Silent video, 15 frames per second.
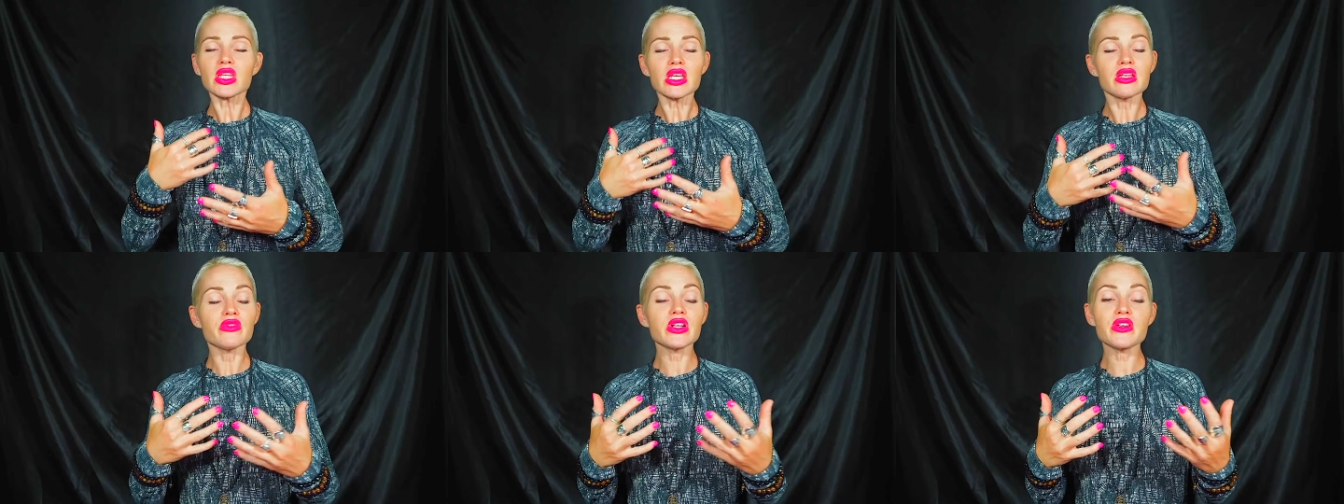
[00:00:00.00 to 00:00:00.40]

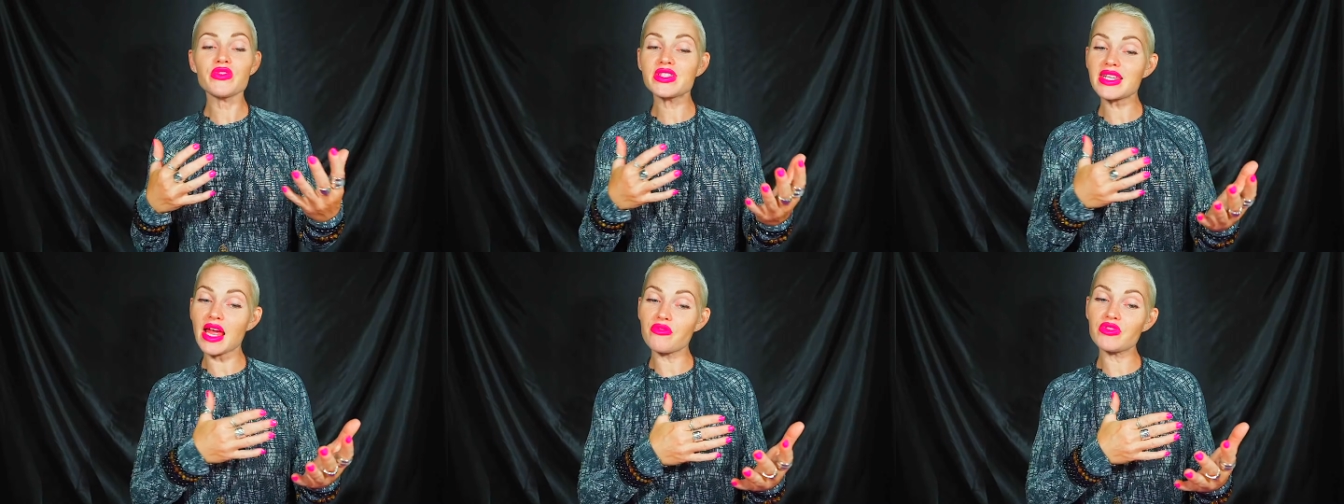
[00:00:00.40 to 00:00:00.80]
even if
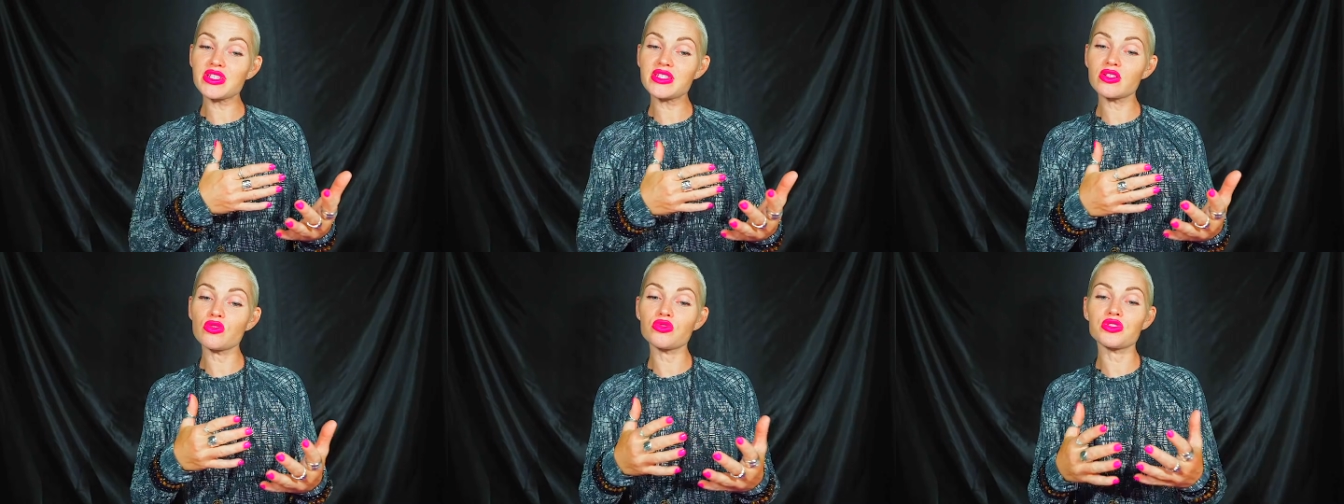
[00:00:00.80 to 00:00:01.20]
it's every
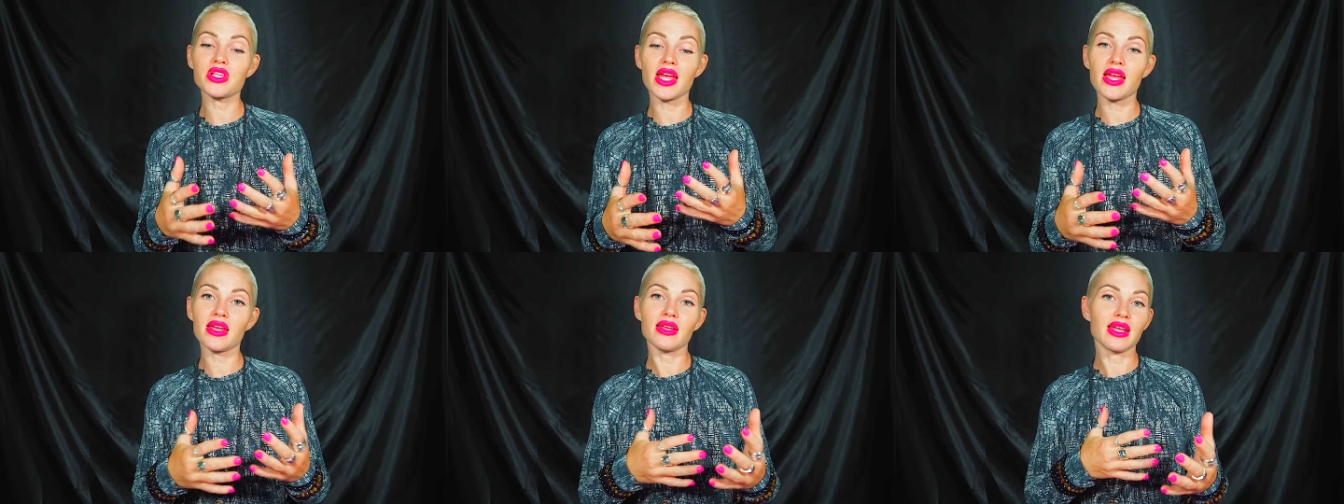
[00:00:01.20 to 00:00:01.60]
single
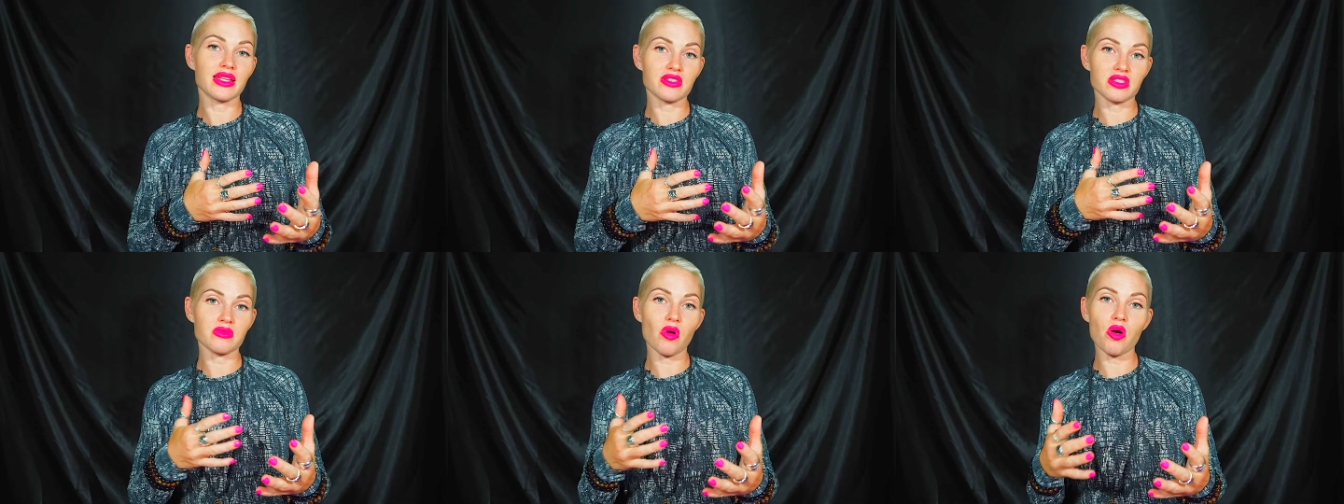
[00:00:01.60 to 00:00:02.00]
day in
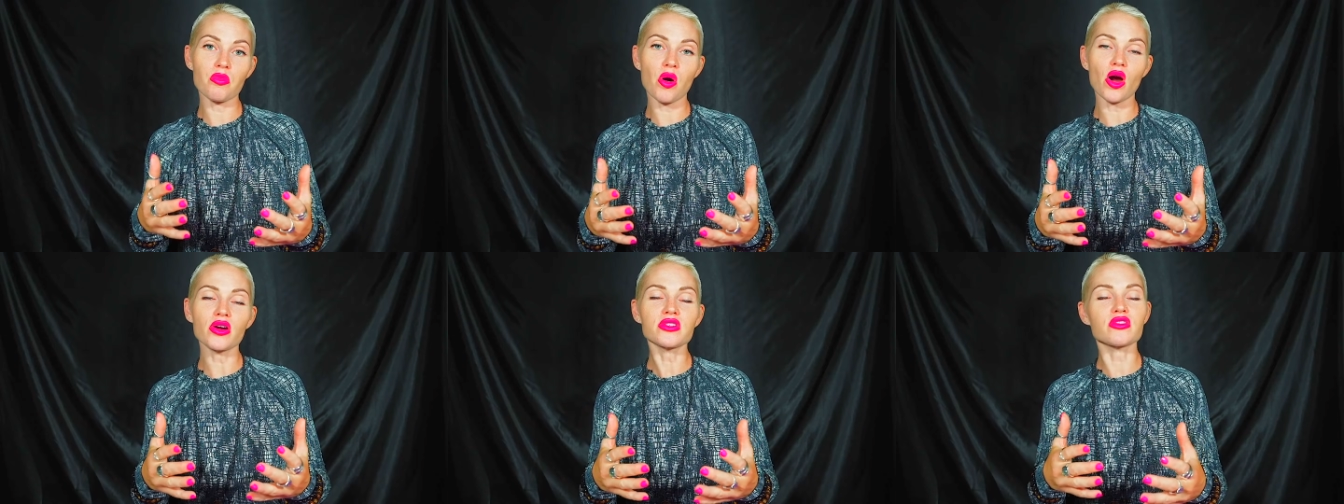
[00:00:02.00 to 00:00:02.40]
small
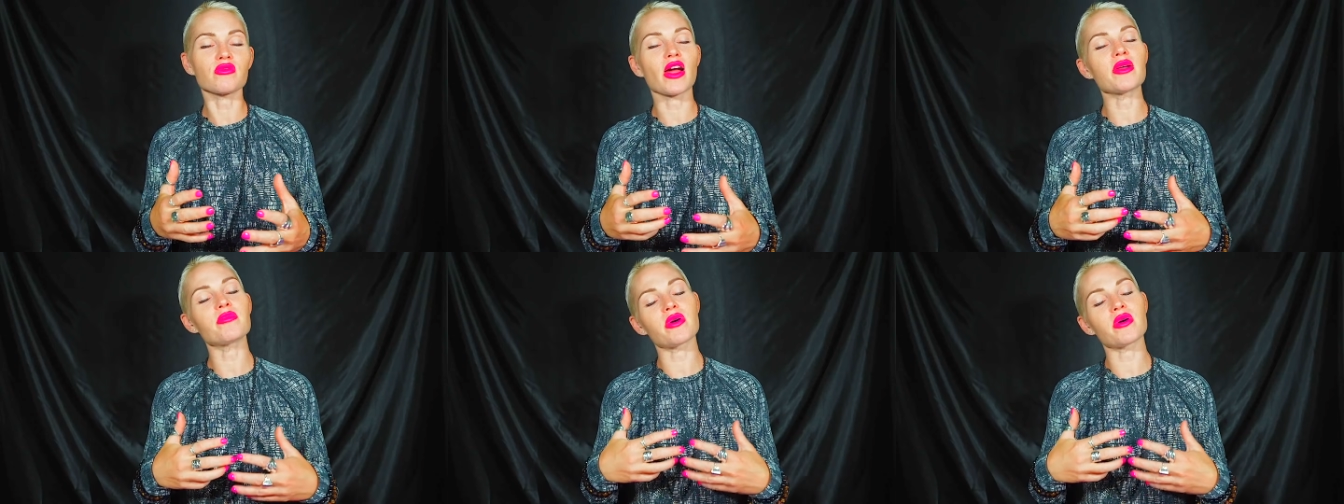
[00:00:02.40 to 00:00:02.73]
parts, right?